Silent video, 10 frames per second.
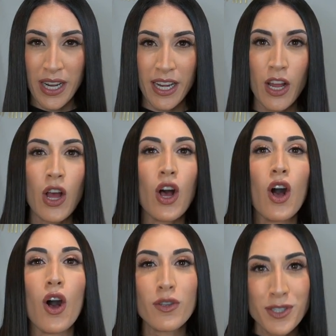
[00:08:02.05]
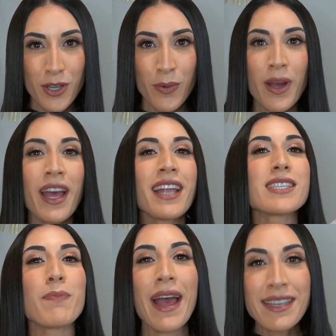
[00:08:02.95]
it. Also,
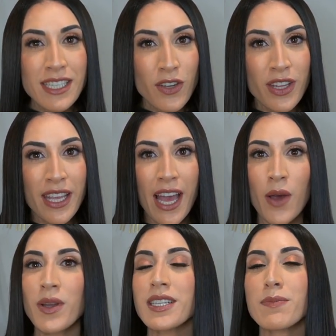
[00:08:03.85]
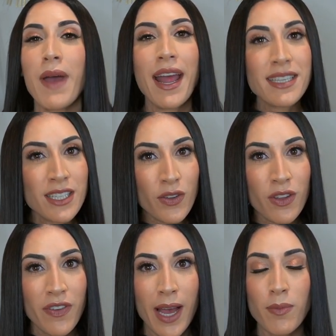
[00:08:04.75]
depending on the gown, depending on
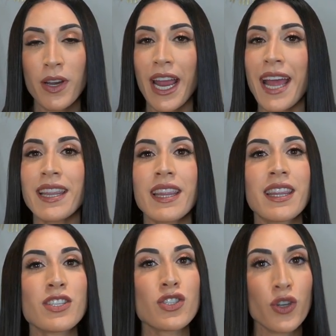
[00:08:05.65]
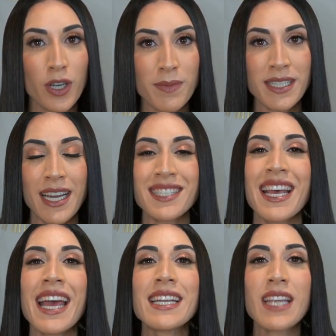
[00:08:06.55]
the fabric and the circumstance,
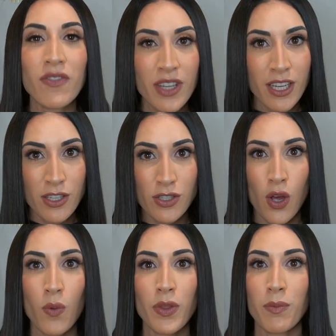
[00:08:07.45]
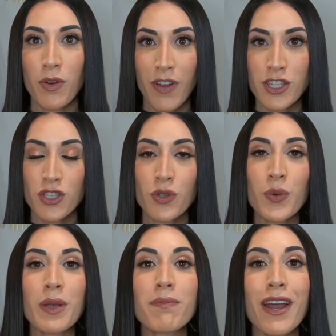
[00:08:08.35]
definitely consult with a professional
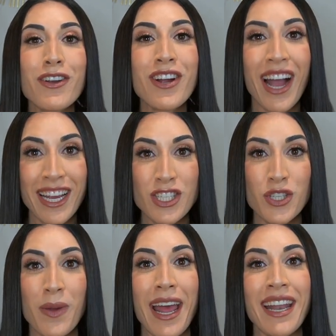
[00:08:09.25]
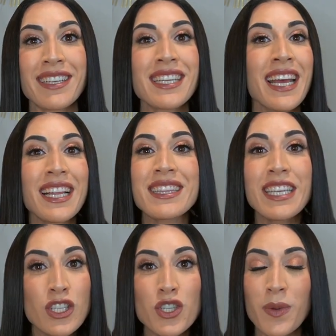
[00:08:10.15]
who can better guide you and
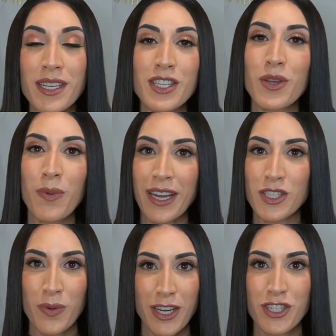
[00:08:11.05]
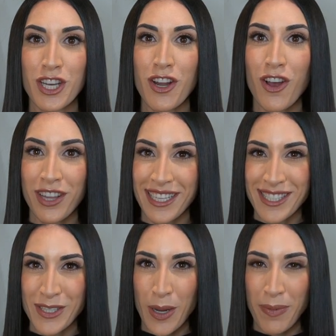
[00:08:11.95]
lead you into the right direction on
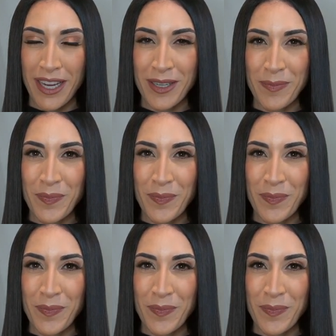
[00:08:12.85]
this topic.